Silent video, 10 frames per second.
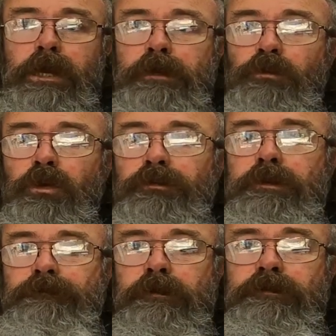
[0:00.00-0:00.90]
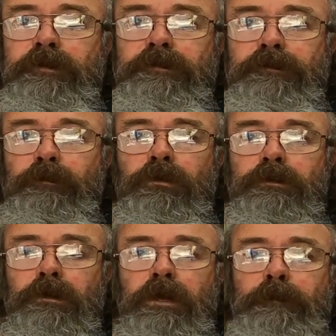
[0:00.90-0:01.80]
The only real difference is the
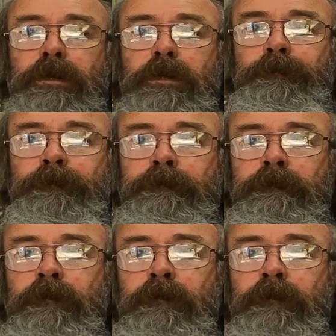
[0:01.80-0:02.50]
bore diameter,